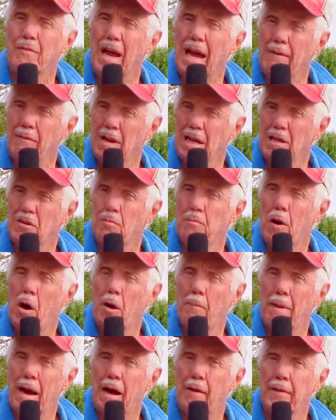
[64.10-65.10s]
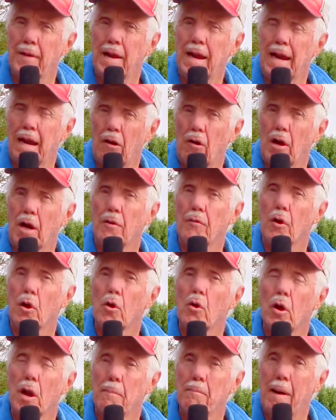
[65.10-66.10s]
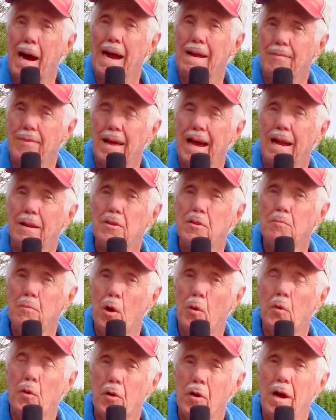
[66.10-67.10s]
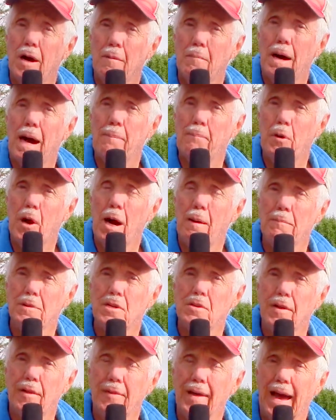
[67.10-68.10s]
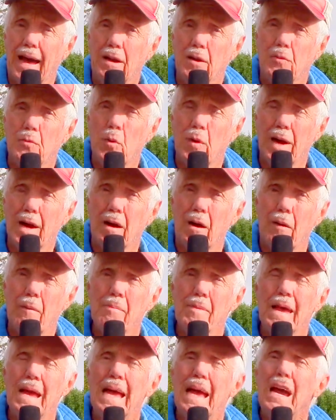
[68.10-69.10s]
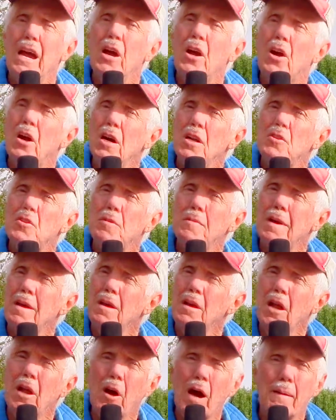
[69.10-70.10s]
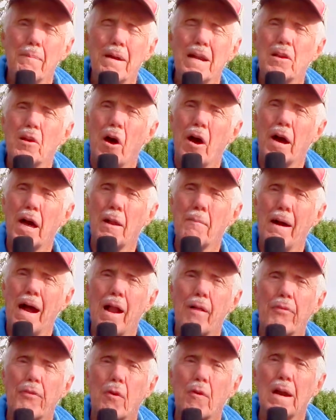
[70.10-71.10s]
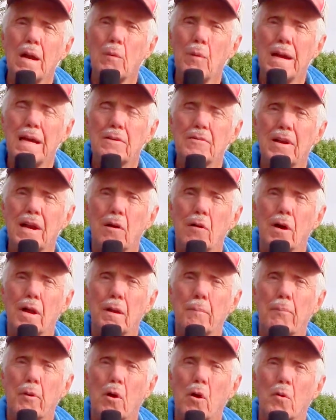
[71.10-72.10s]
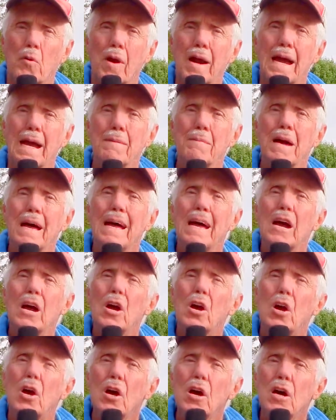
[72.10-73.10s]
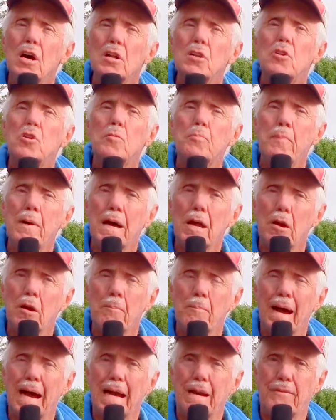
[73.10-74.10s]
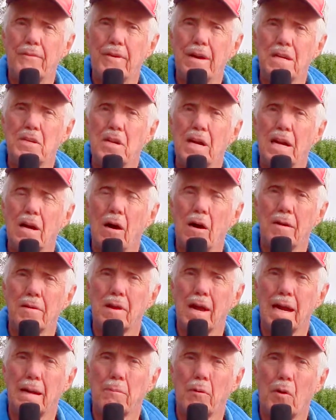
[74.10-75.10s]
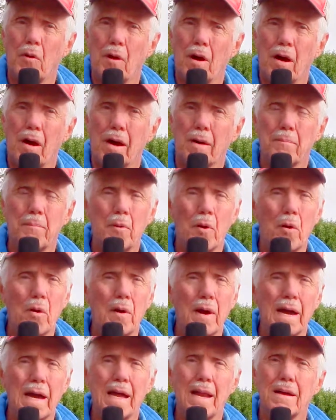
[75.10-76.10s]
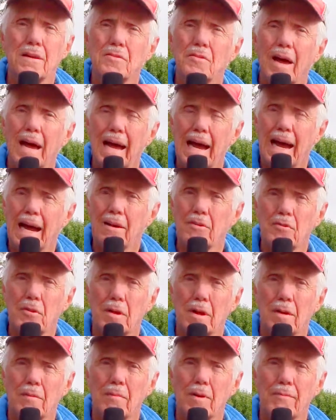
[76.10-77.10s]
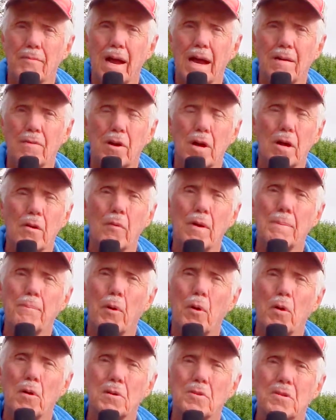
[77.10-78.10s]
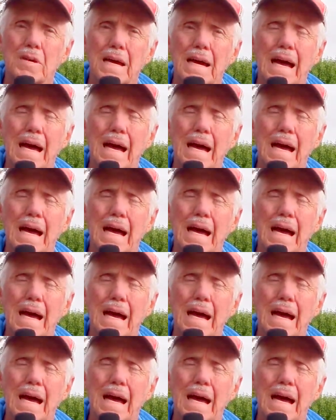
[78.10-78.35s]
you have any smallmouth in the area, they're going to bite that smoked grub. I promise you that as well. Good, you know, I've been talking about 3 weeks here on the program. Good spinnerbait fishing on Table Rock. Boy, it is excellent. We've had good reports